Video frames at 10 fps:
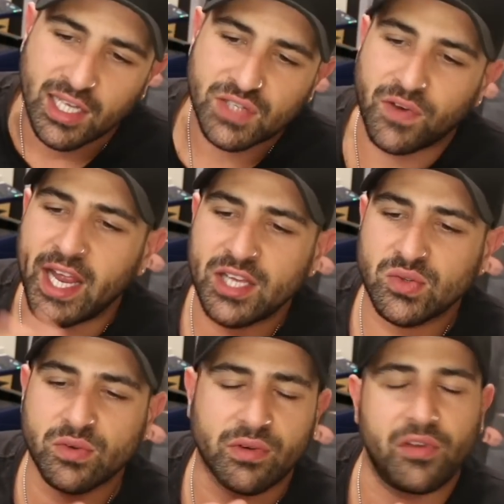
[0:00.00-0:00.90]

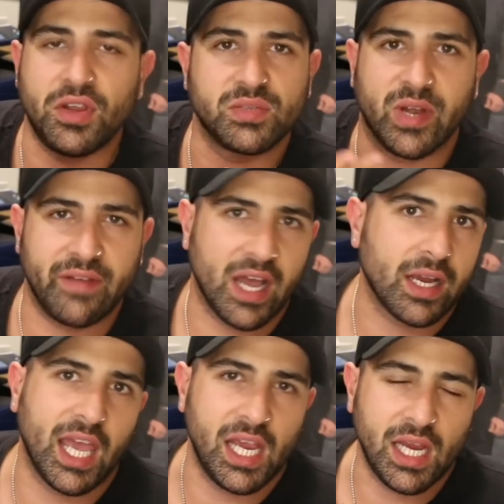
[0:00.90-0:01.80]
Financial Review is one of our
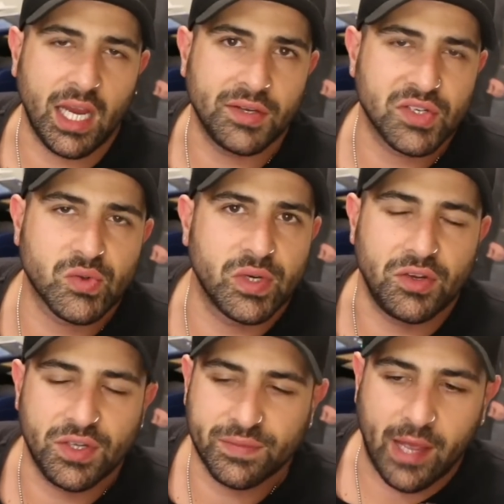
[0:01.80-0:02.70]
key industry
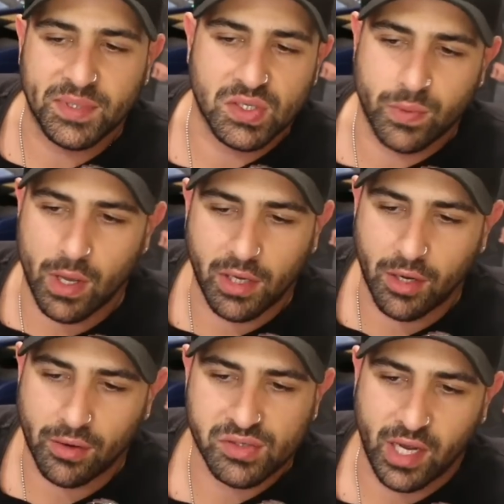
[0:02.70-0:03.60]
newspapers as well
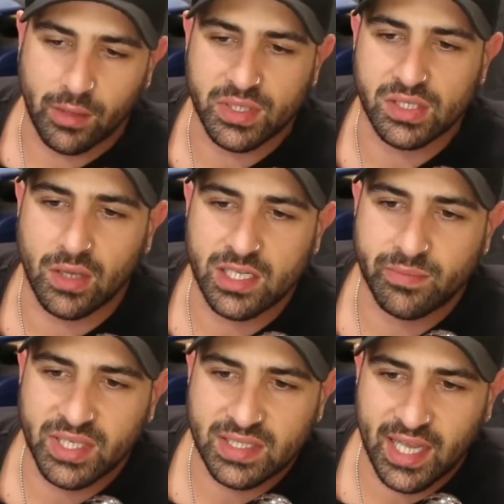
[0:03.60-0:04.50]
here in Australia, which is nice.
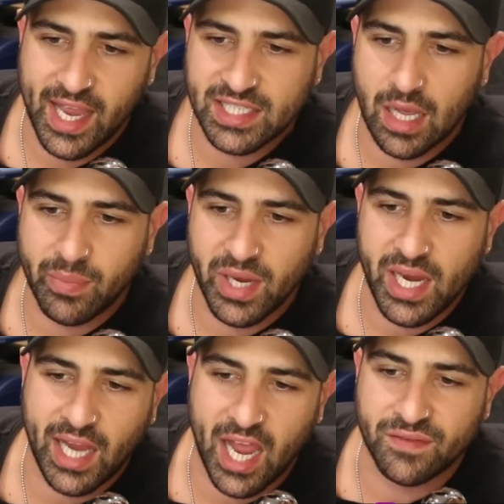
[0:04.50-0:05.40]
But XRP
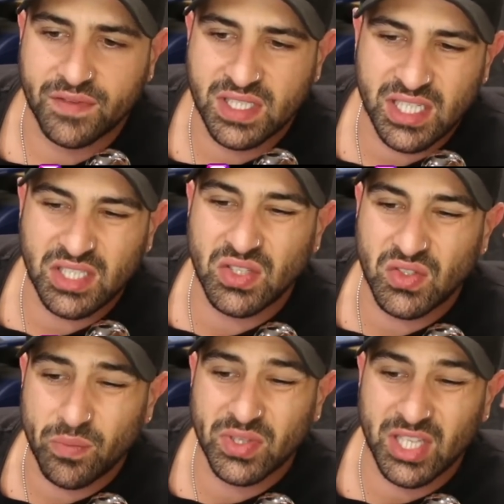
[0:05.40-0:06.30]
accounted for
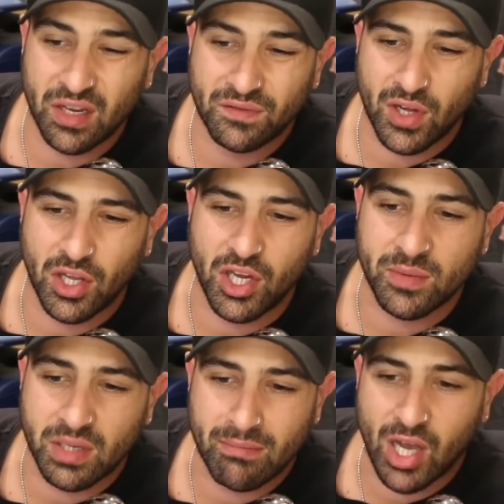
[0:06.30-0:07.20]
62% of
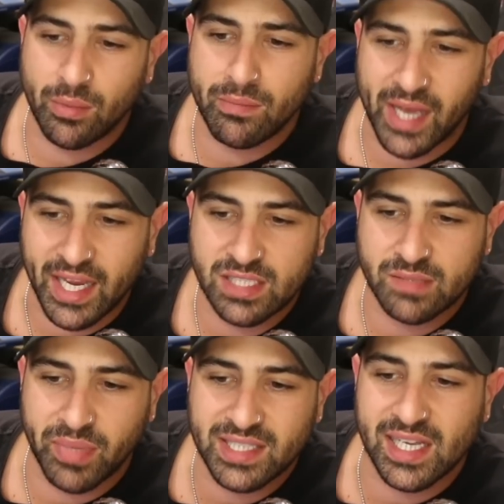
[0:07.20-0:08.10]
volumes on
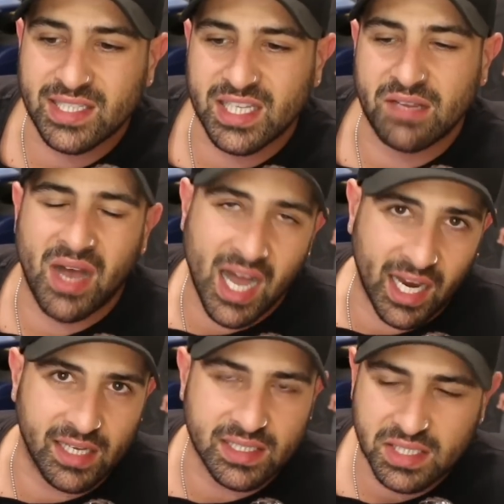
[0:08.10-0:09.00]
Melbourne-based BTC
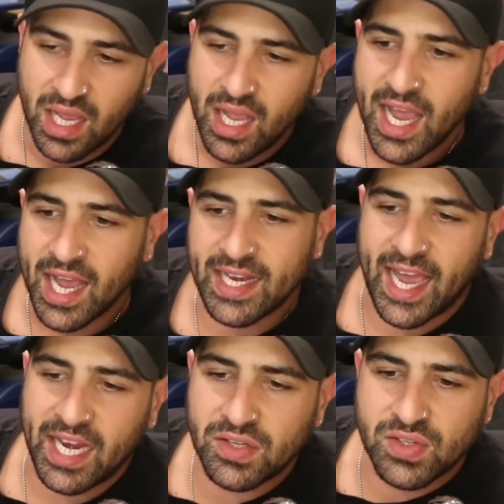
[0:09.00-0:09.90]
markets and
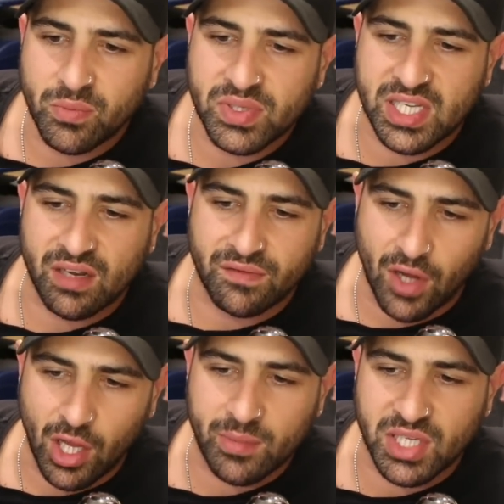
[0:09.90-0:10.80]
82% of
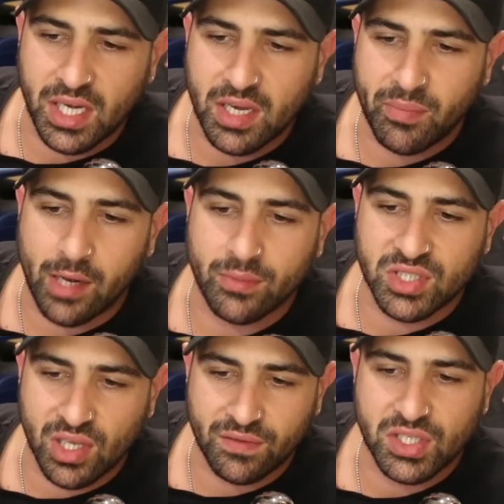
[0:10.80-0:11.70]
volumes on Independent
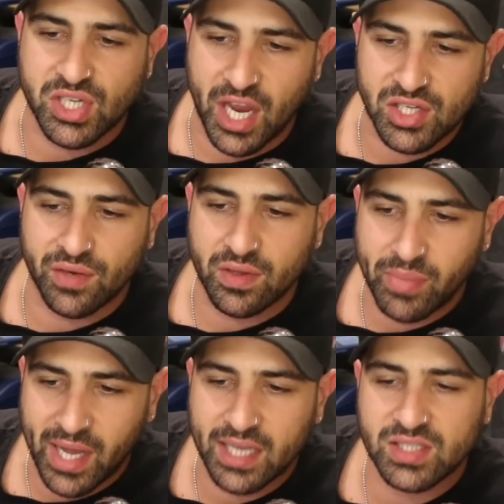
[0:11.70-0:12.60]
Reserve Exchange over the
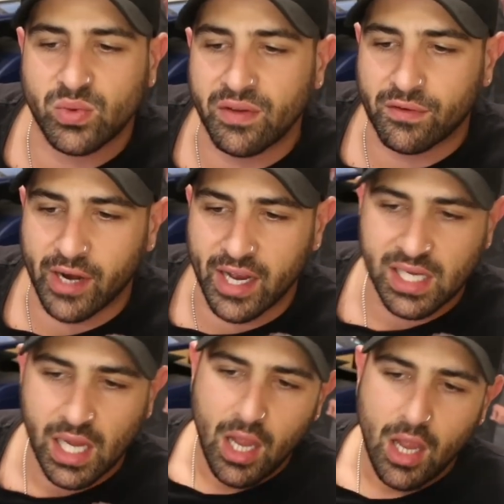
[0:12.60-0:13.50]
past 24
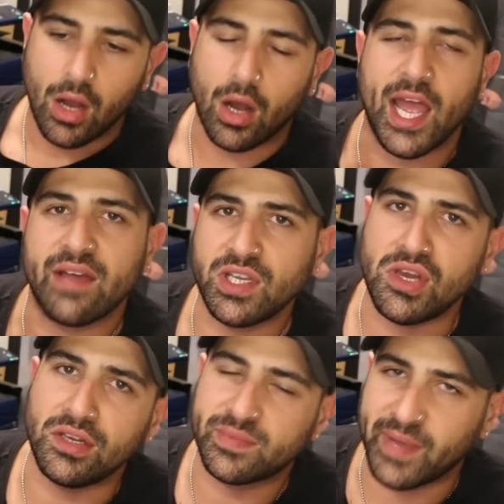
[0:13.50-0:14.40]
hours. I haven't
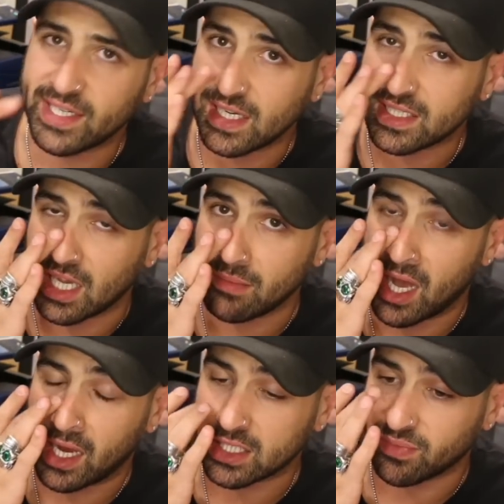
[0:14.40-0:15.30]
used BTC
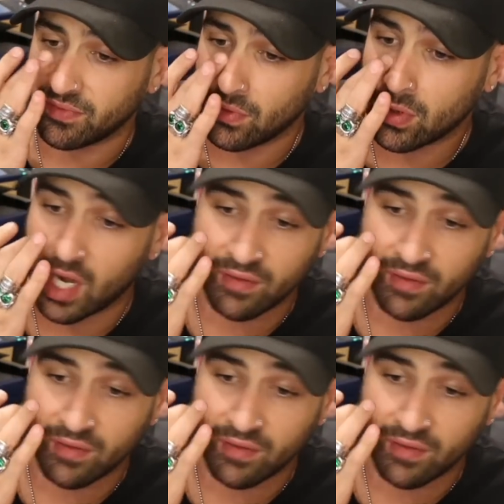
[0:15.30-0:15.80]
markets before.